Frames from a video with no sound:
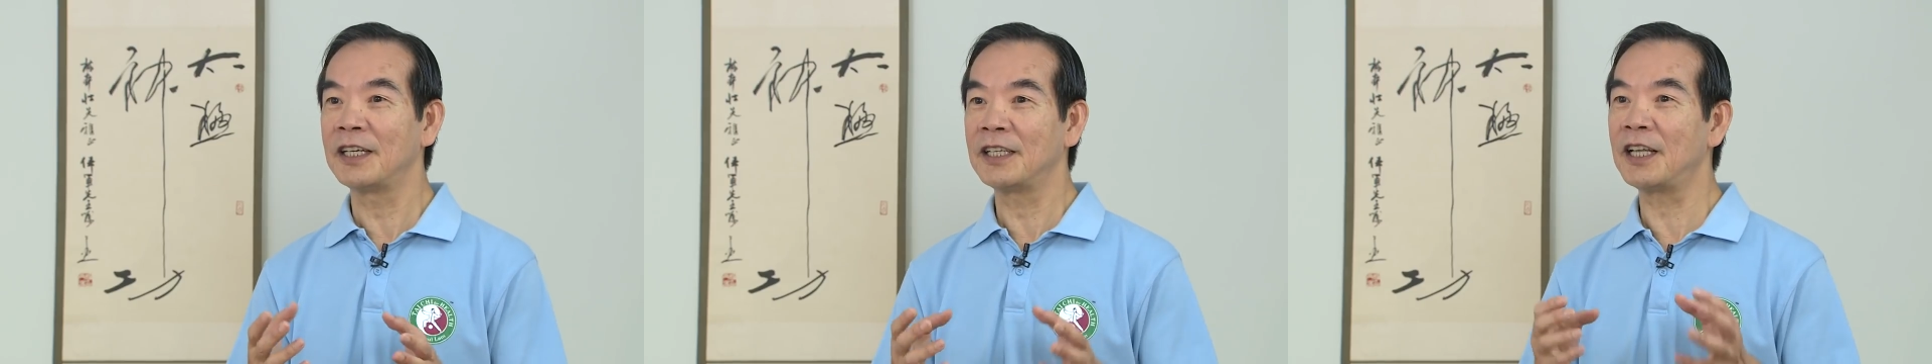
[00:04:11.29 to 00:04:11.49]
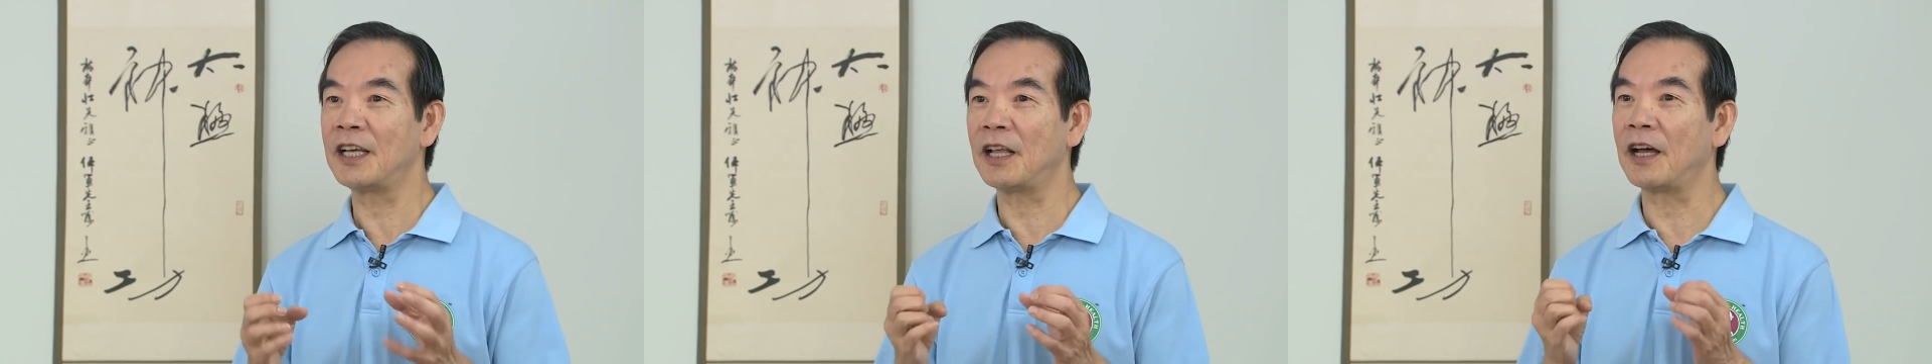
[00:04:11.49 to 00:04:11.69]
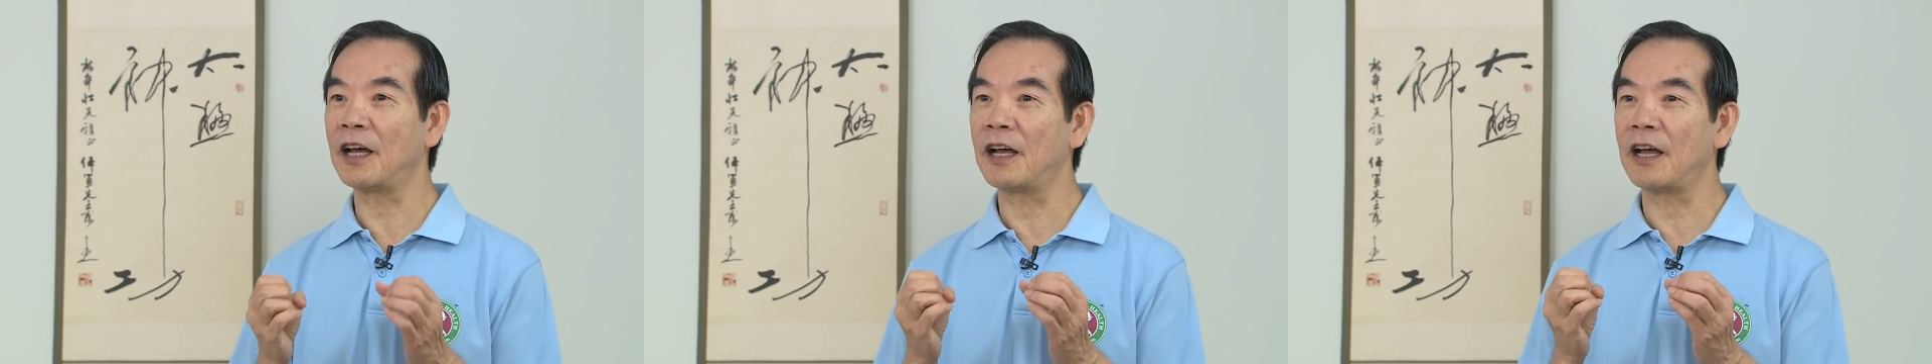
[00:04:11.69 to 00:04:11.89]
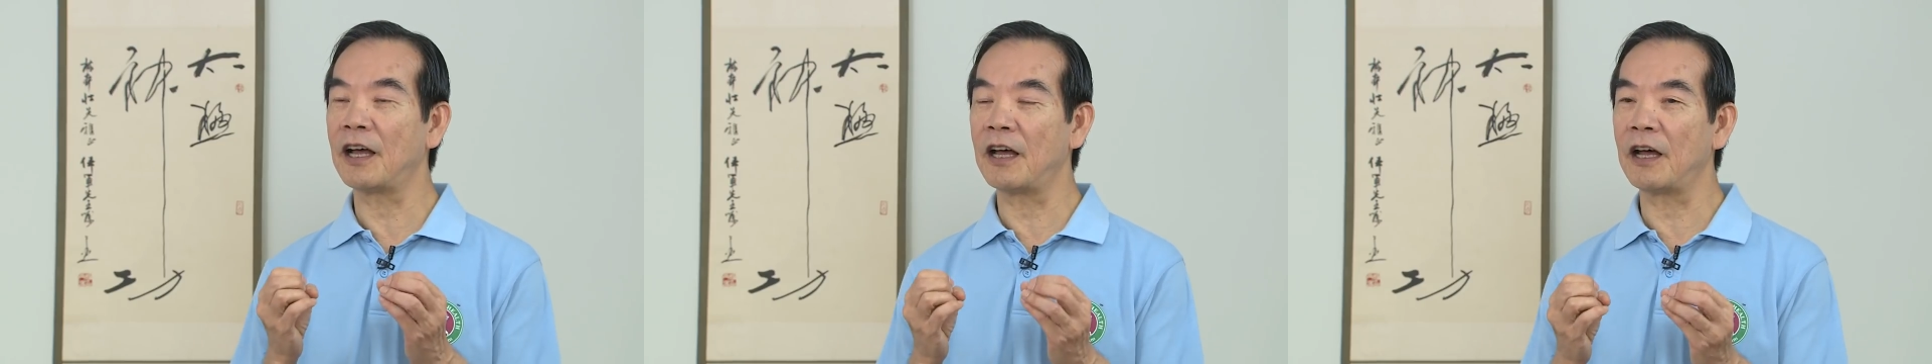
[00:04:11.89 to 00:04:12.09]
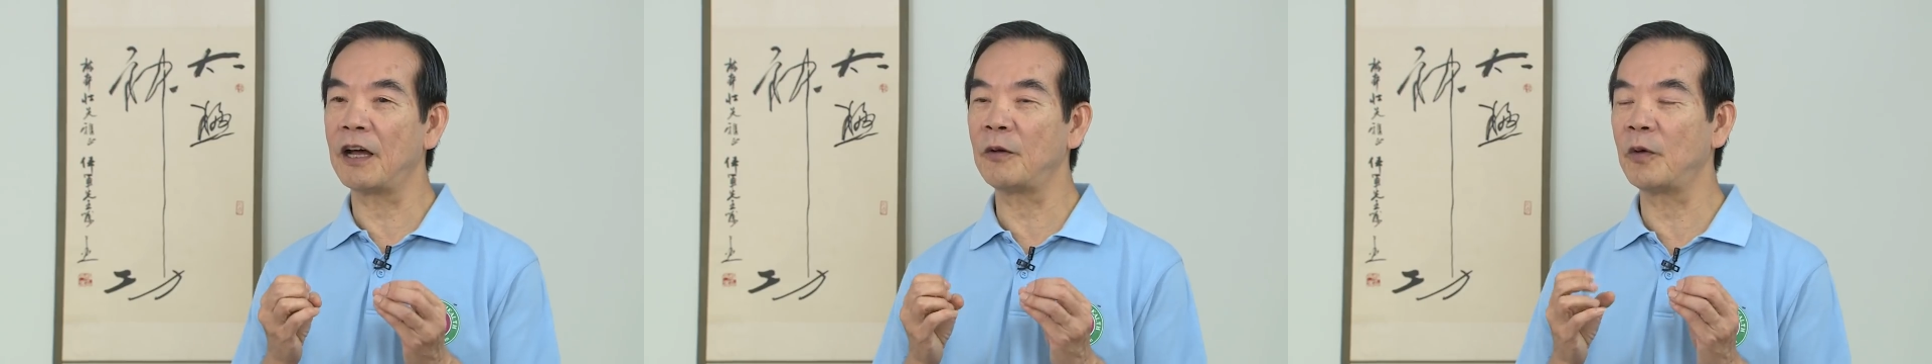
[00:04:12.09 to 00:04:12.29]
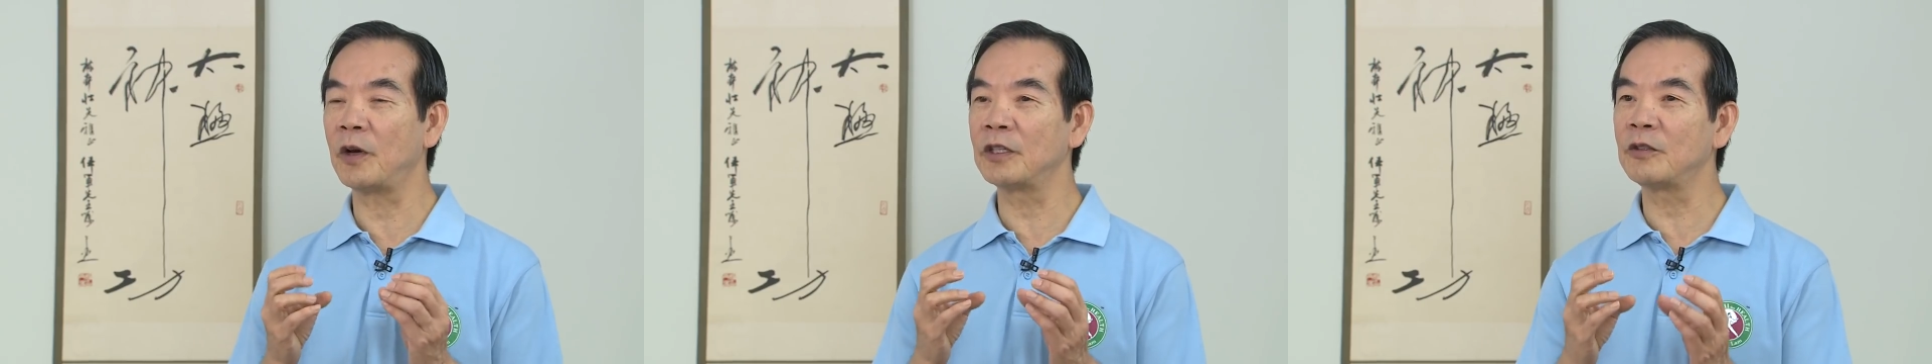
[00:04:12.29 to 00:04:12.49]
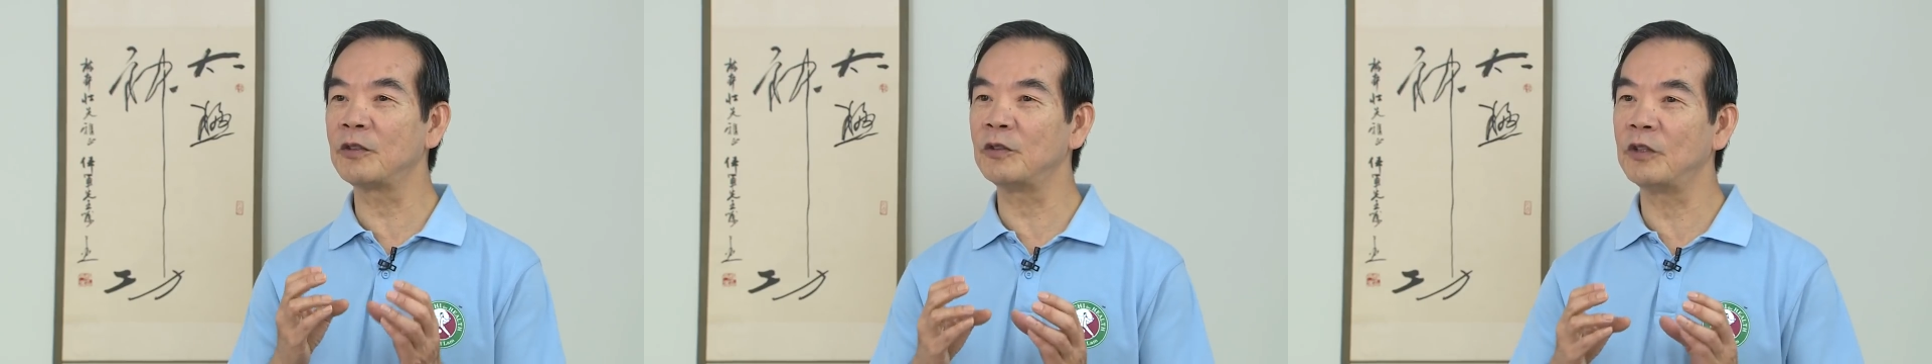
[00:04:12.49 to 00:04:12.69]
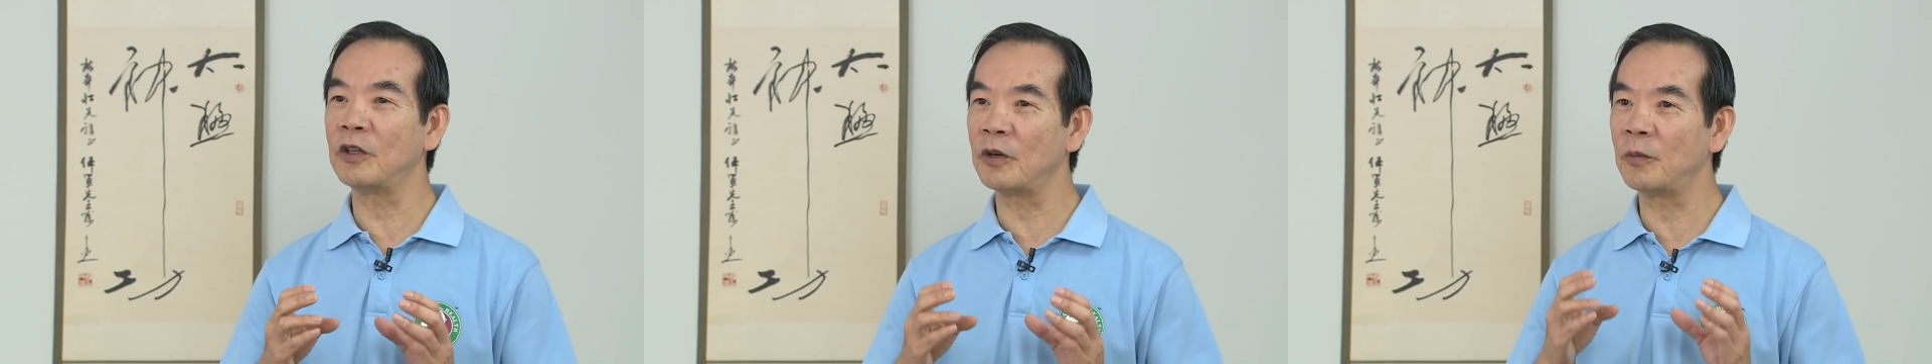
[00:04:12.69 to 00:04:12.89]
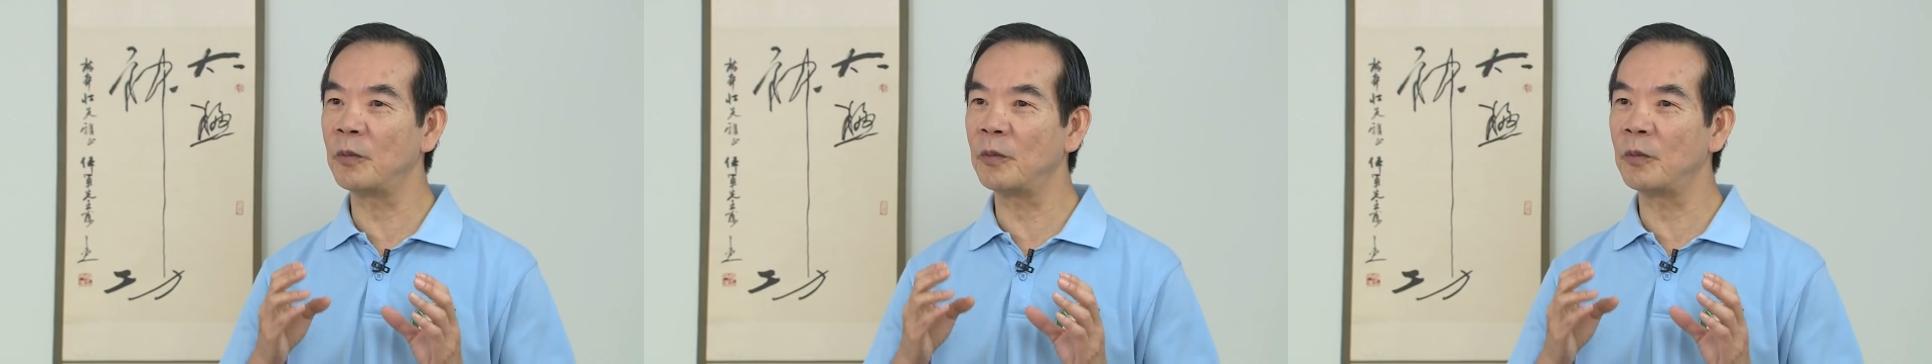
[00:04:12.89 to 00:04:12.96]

that I want to know